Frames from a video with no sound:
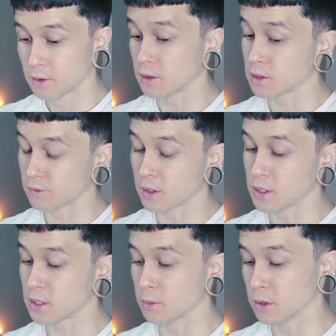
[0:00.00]
This is very
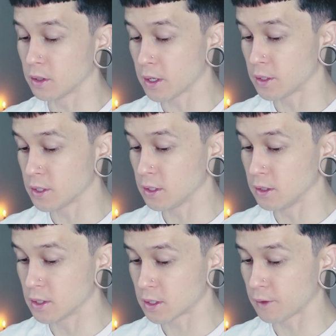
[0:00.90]
similar energy,
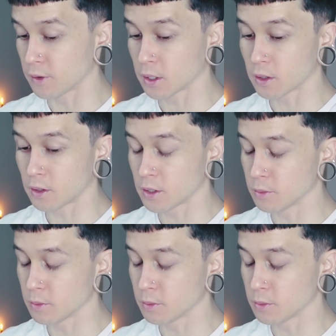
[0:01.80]
just different cards,